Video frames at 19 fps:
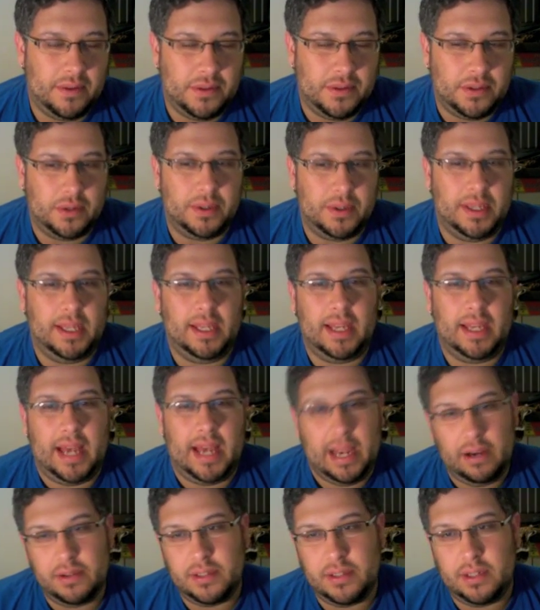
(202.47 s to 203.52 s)
So he
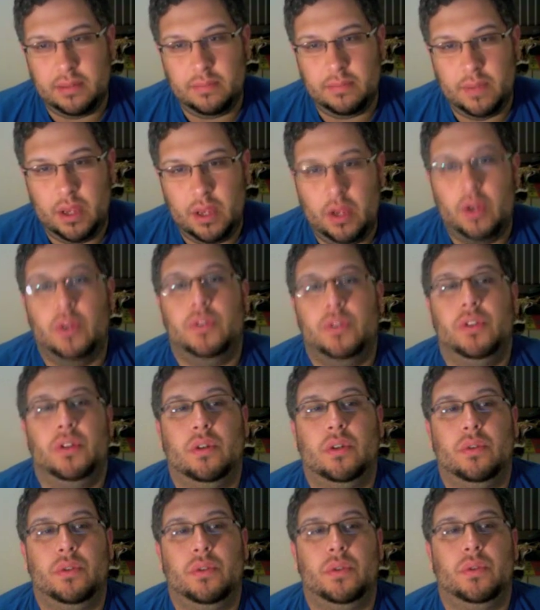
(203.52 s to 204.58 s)
hires them to
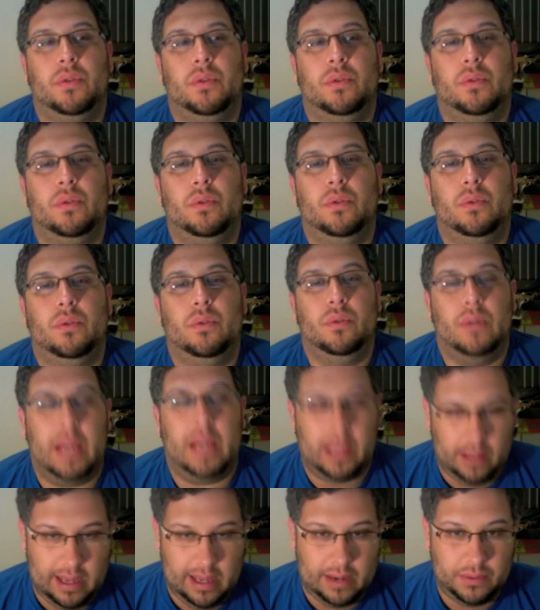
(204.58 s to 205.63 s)
go to
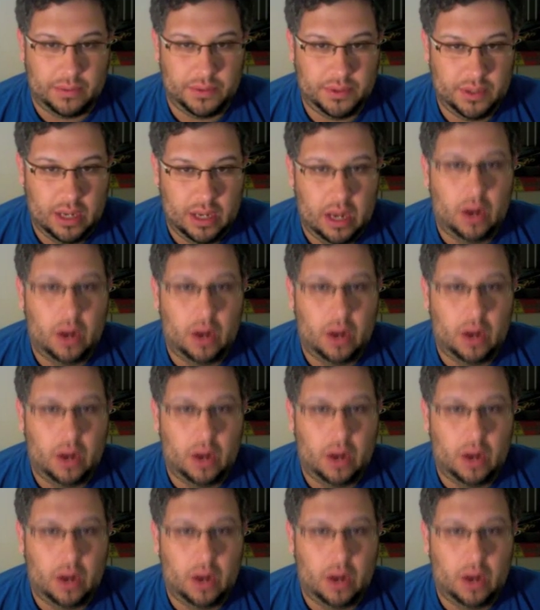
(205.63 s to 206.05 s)
Hell House,